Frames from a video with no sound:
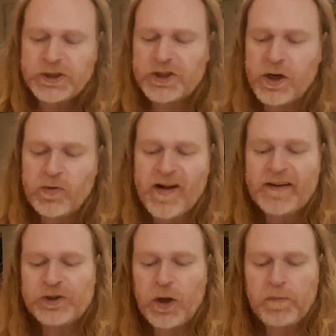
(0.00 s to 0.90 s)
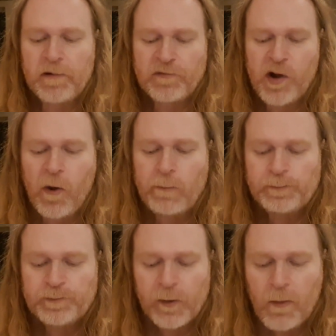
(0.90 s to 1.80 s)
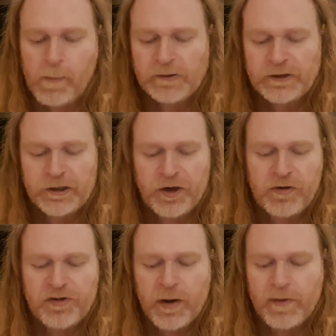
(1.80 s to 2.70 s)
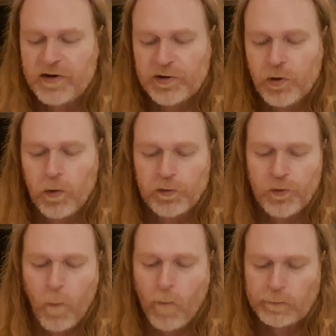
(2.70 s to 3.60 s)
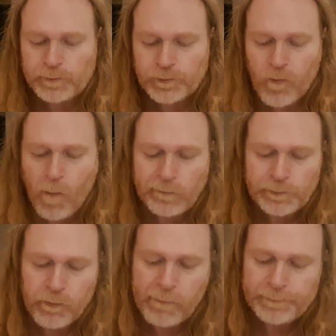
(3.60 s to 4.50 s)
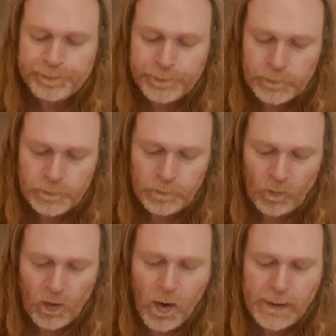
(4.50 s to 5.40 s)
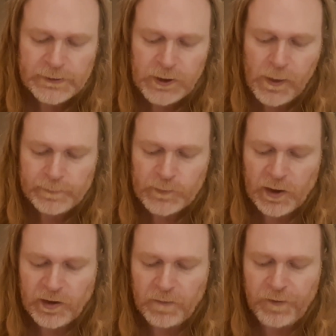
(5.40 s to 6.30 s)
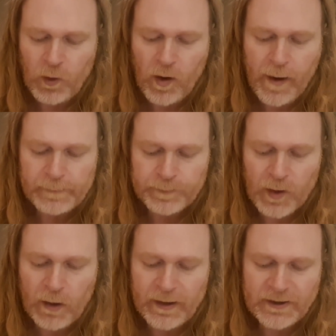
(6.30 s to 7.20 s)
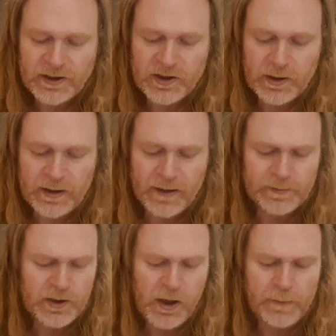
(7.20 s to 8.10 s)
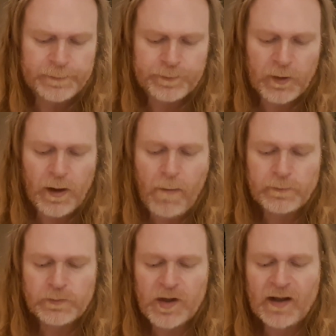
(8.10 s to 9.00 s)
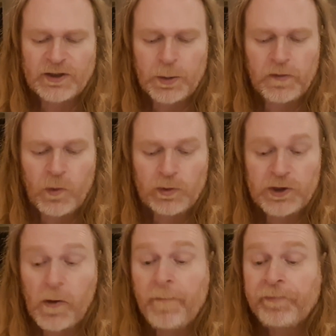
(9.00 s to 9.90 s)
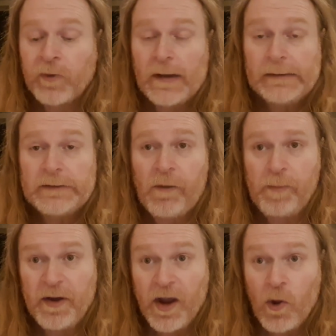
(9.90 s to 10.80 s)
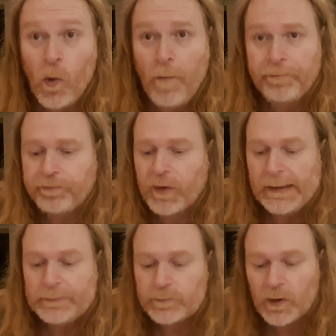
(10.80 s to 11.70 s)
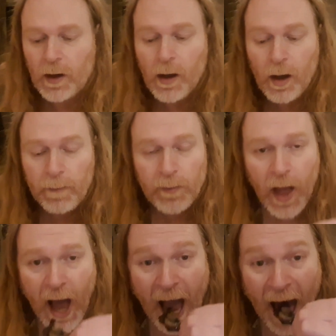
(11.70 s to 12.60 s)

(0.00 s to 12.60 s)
Just a little catch up as well, because I do so many shorts that I don't feel like I get to you know, catch up with you all. So I've been ill. I